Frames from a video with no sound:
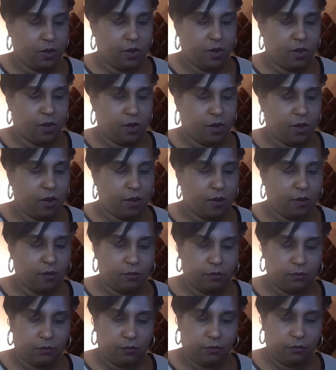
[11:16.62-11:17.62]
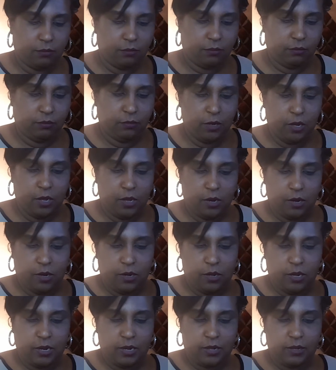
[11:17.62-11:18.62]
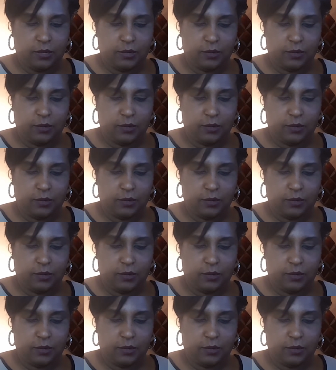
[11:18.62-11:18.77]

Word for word: Oh, look at this.